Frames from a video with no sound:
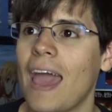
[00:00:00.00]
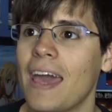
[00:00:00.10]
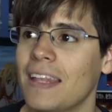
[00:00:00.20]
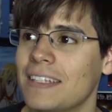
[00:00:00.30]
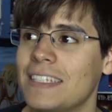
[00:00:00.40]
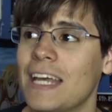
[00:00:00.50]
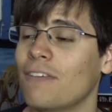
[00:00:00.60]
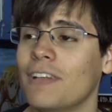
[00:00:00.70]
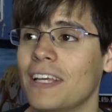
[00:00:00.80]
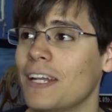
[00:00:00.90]
and it's
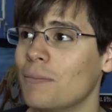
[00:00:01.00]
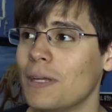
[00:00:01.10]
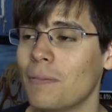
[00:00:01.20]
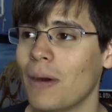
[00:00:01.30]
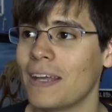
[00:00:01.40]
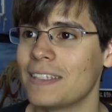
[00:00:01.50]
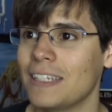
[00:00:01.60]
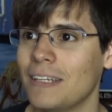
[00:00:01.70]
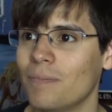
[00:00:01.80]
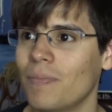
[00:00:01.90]
definitely going to be in my
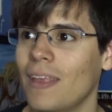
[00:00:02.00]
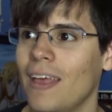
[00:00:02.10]
team.